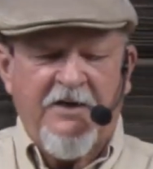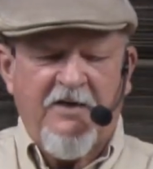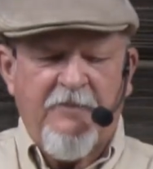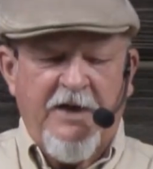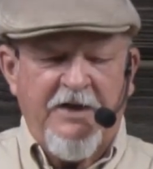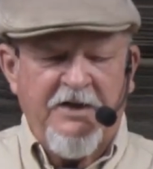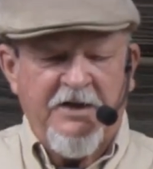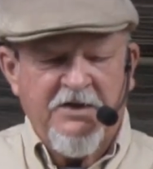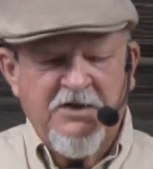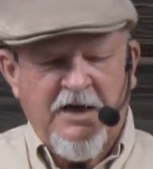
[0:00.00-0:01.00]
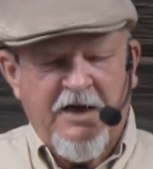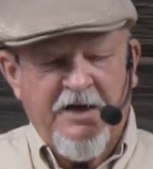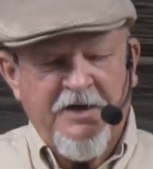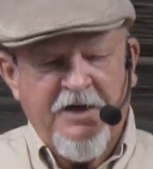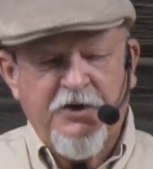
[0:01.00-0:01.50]
I've painted the inside,
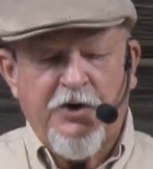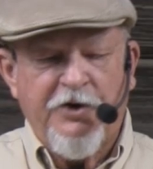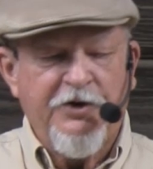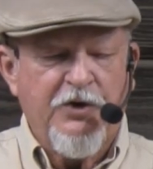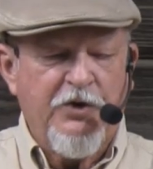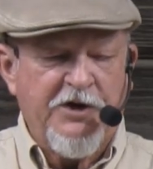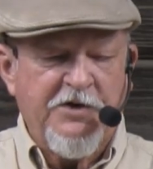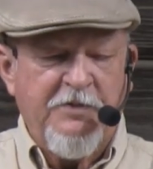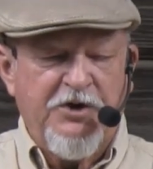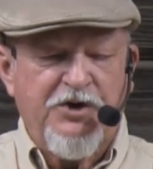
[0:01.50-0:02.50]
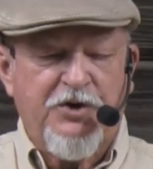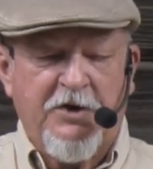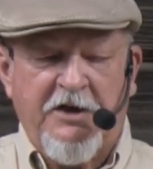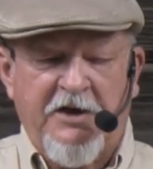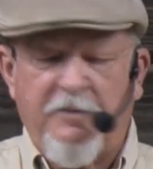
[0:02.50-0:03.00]
and I turned a Christmas
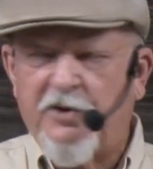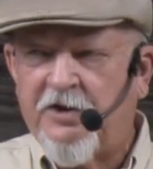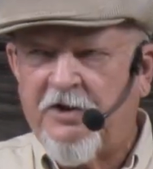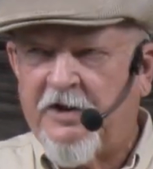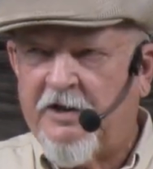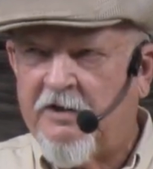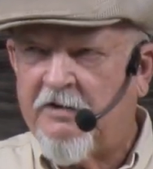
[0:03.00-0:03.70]
tree to put in there,